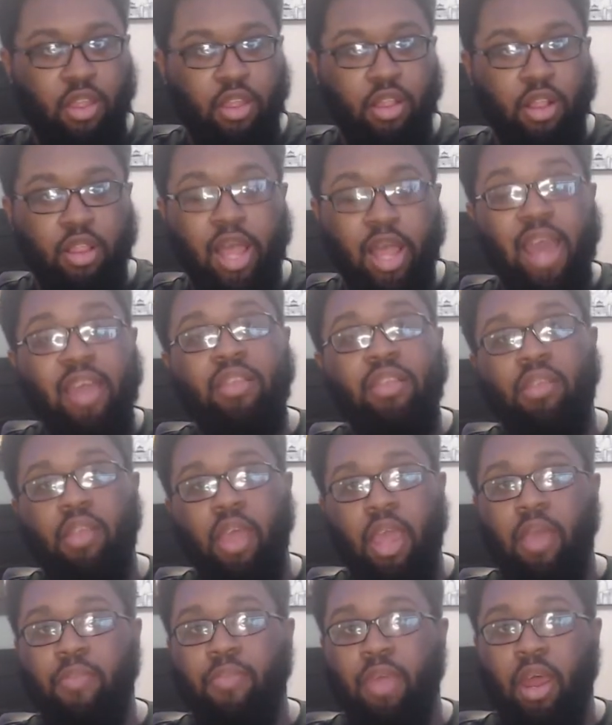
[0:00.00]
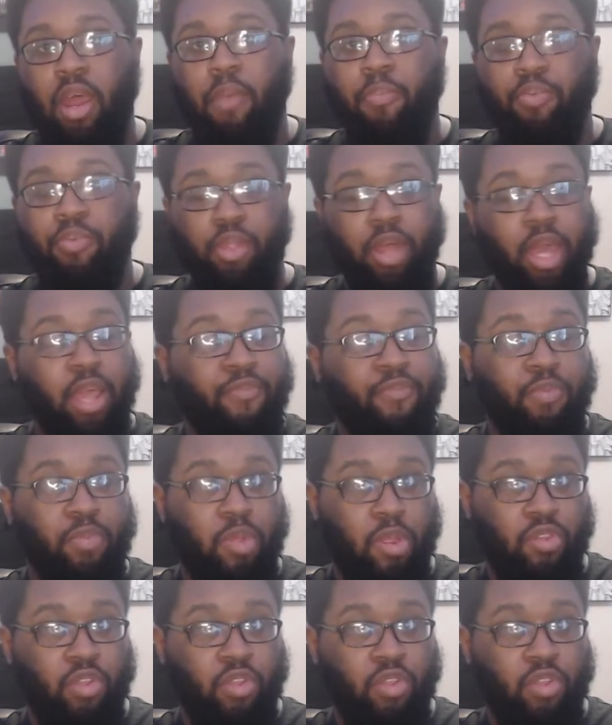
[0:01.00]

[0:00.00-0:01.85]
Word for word: and the last game that I played from the